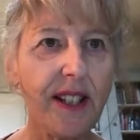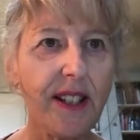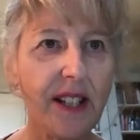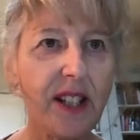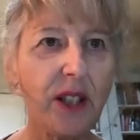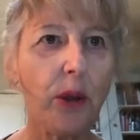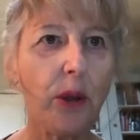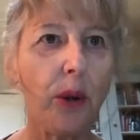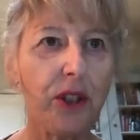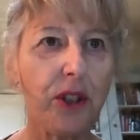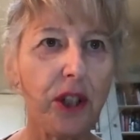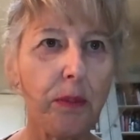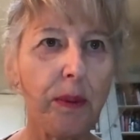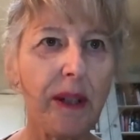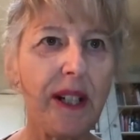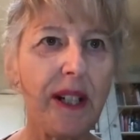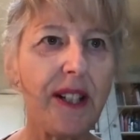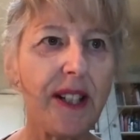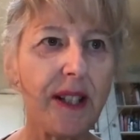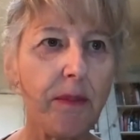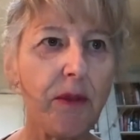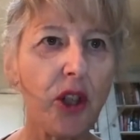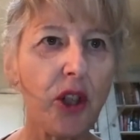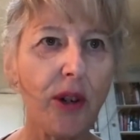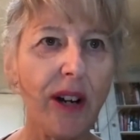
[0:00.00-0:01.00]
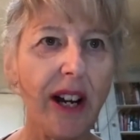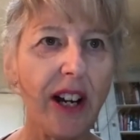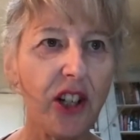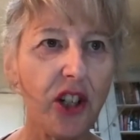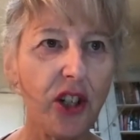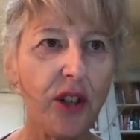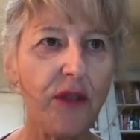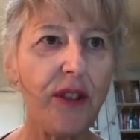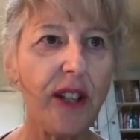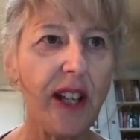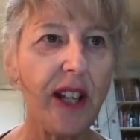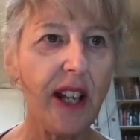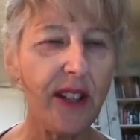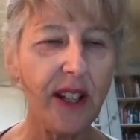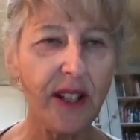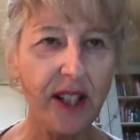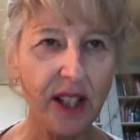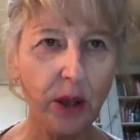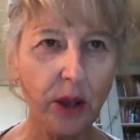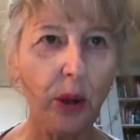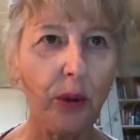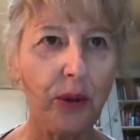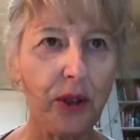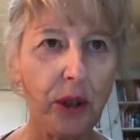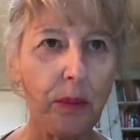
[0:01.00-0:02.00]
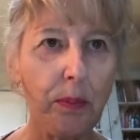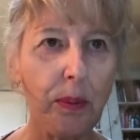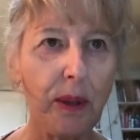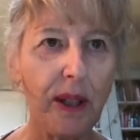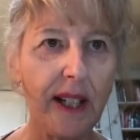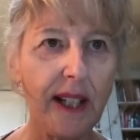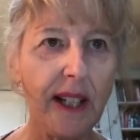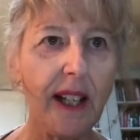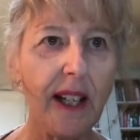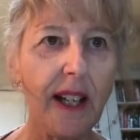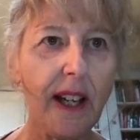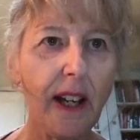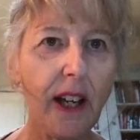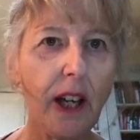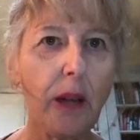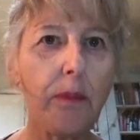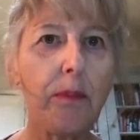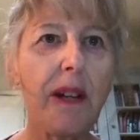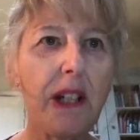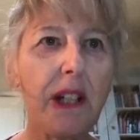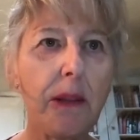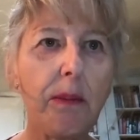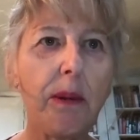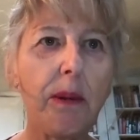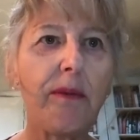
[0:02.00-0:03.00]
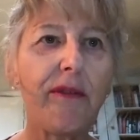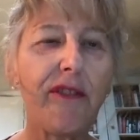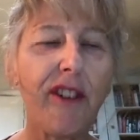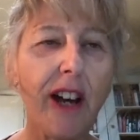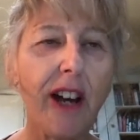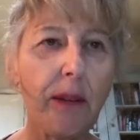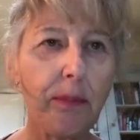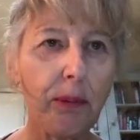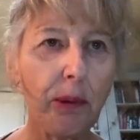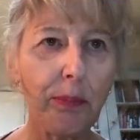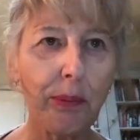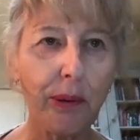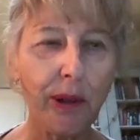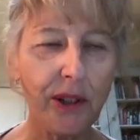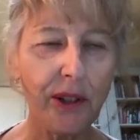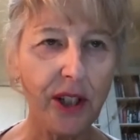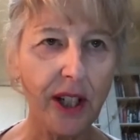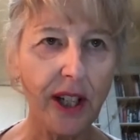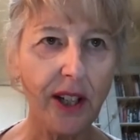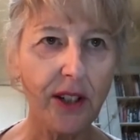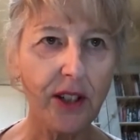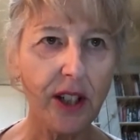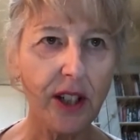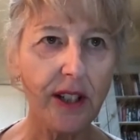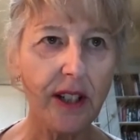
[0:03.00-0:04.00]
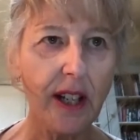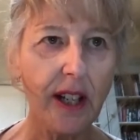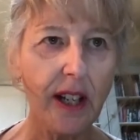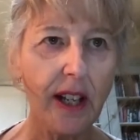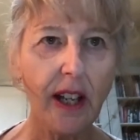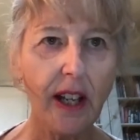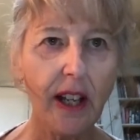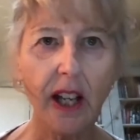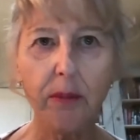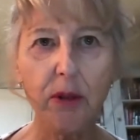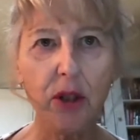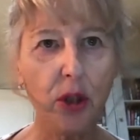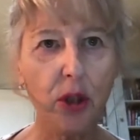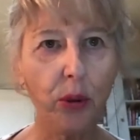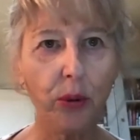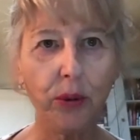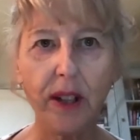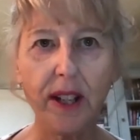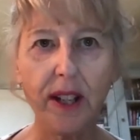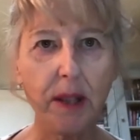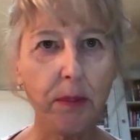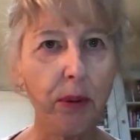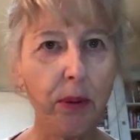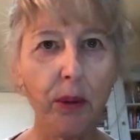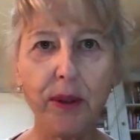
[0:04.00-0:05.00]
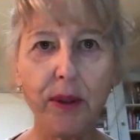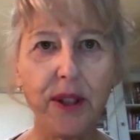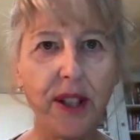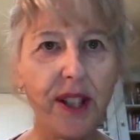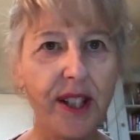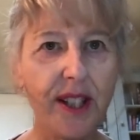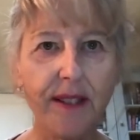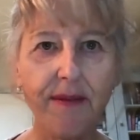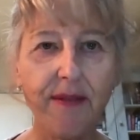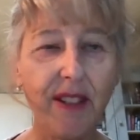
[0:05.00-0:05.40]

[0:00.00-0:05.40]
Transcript: There's got to be some traction there. There's got to be a minimum viable product, and I'm sure that's probably